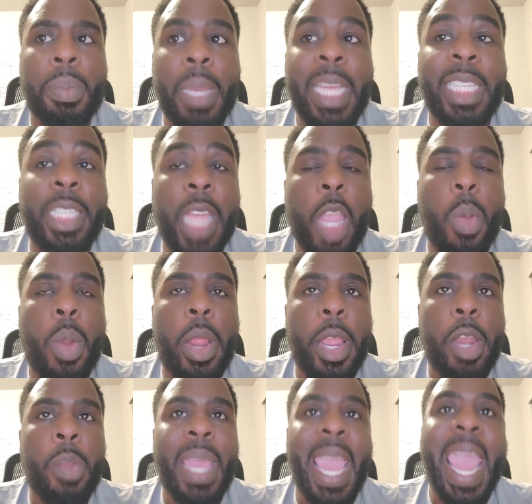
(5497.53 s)
In January,
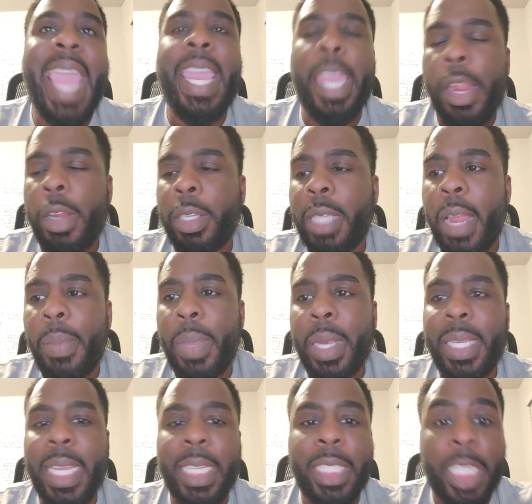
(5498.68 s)
it'll be 8 years that I've been
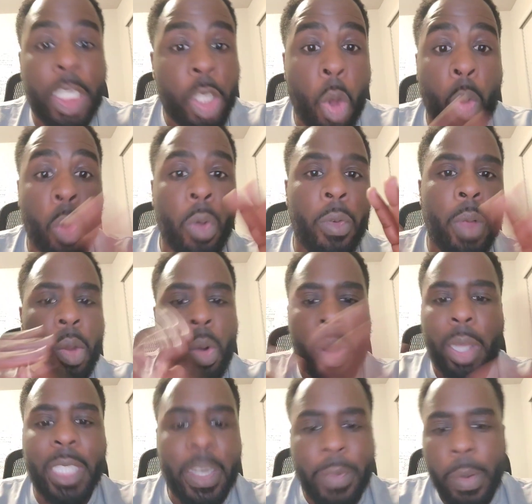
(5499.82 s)
teaching total
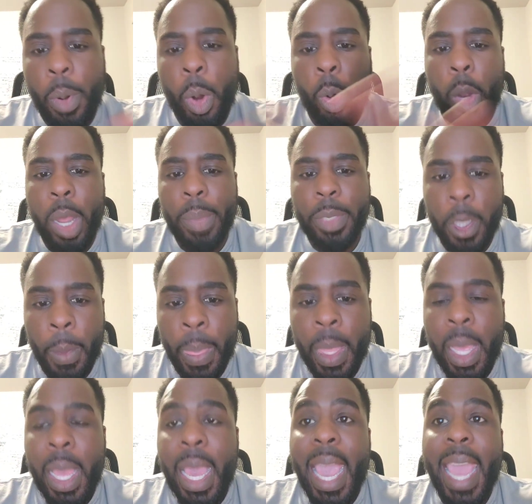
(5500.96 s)
across different programs. So,
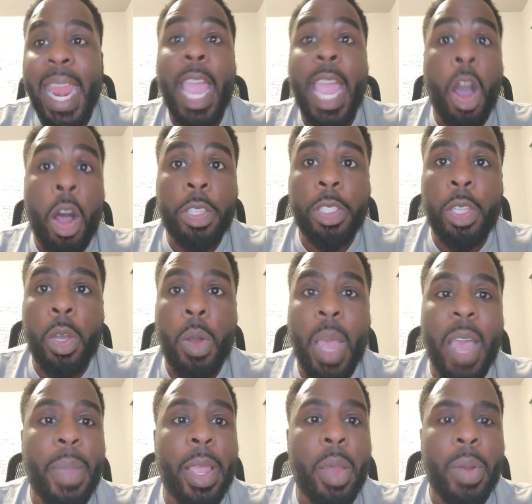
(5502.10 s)
and I also
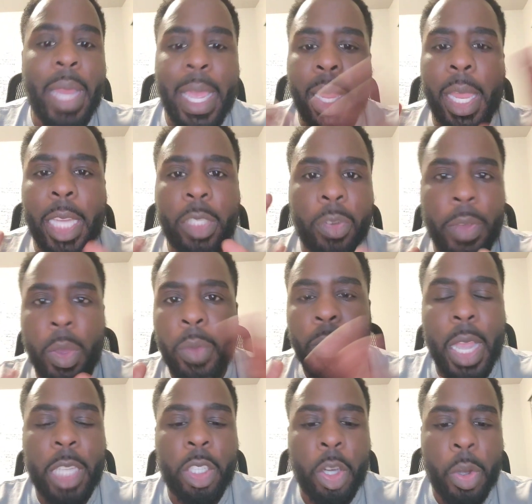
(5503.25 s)
have my own NCLEX review. If you
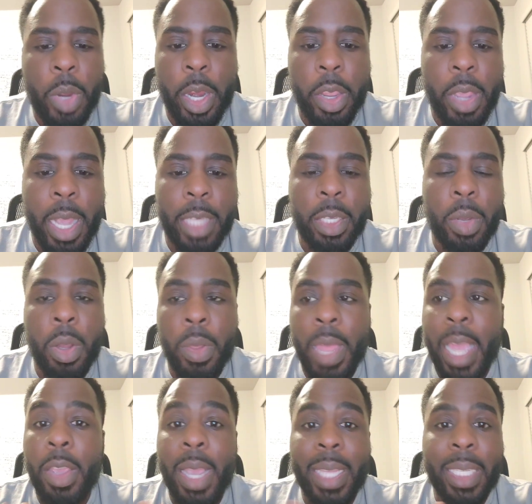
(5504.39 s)
guys are new here and you guys don't know
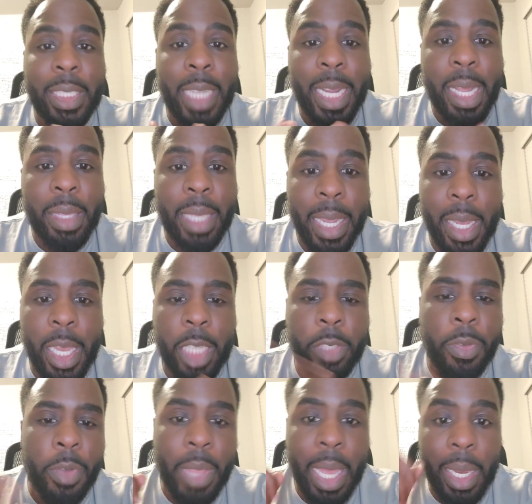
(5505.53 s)
that, you guys can check out the NCLEX
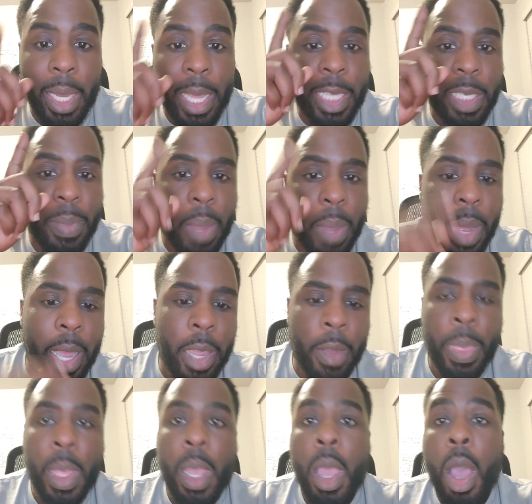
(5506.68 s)
review. That link is in my
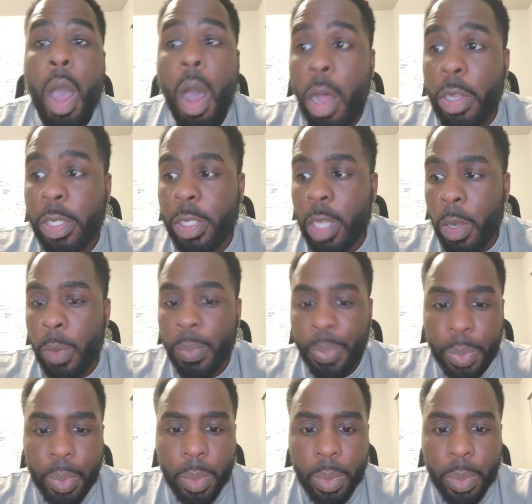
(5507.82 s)
bio. Also,